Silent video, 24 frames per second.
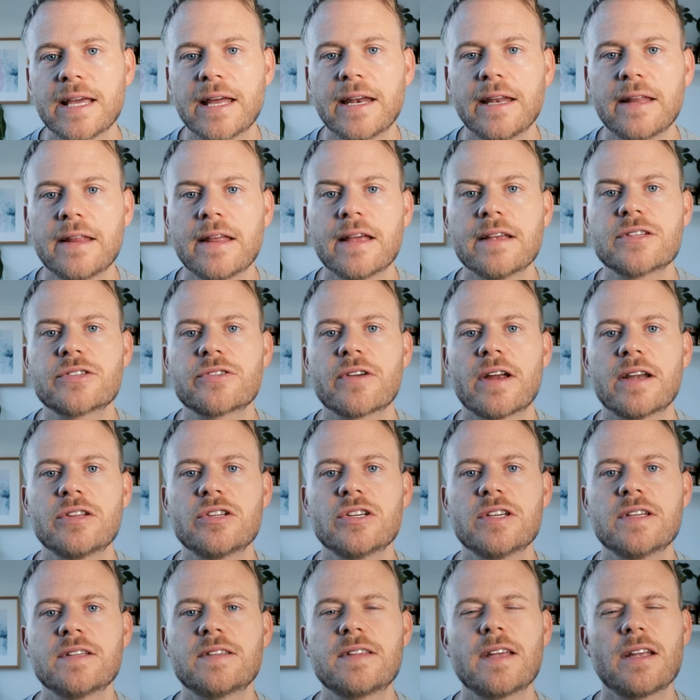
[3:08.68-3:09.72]
any of these
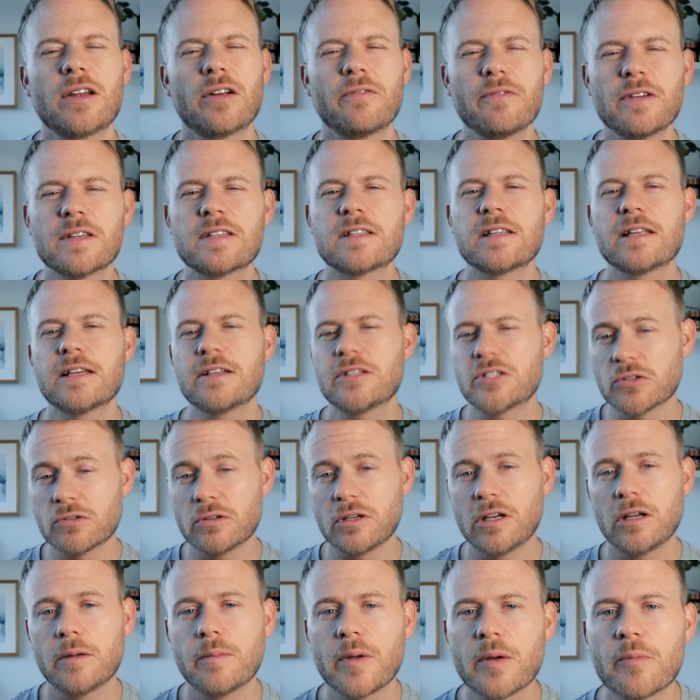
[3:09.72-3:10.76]
strategies, then obviously do a
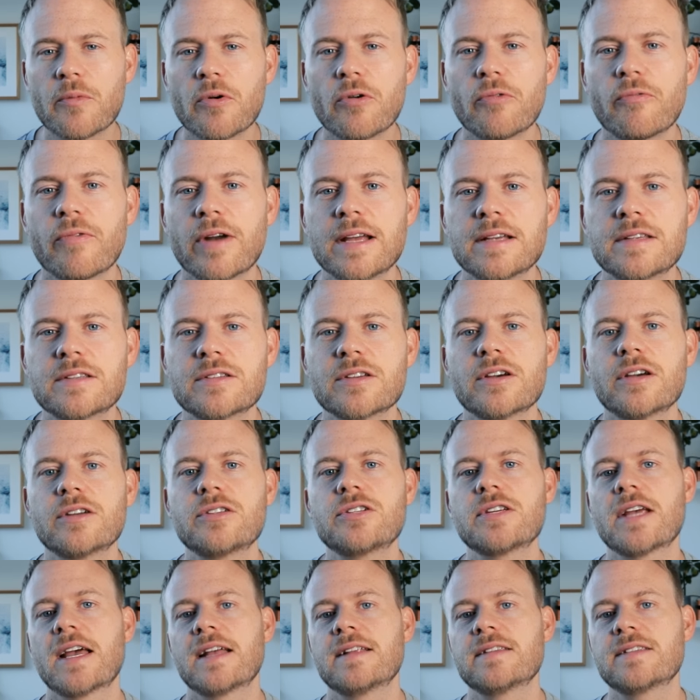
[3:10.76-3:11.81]
little bit more
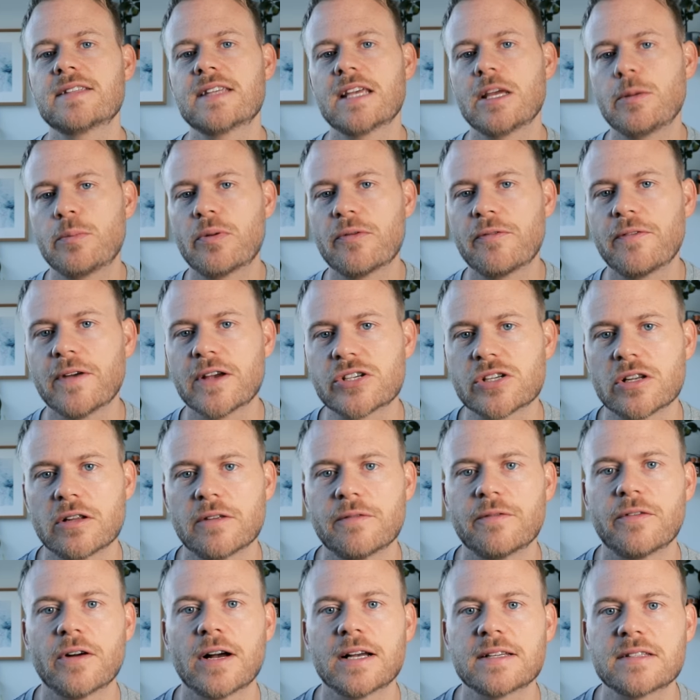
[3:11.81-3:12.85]
research and seek professional
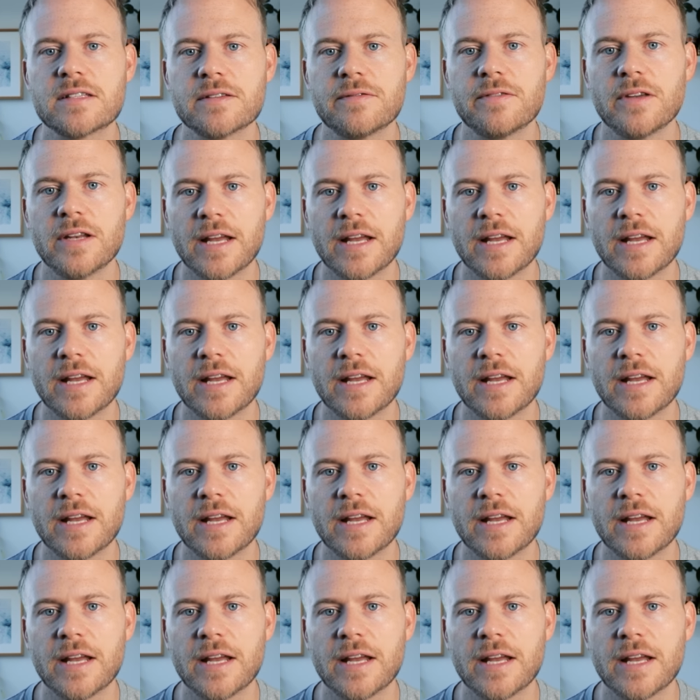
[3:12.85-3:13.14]
advice if you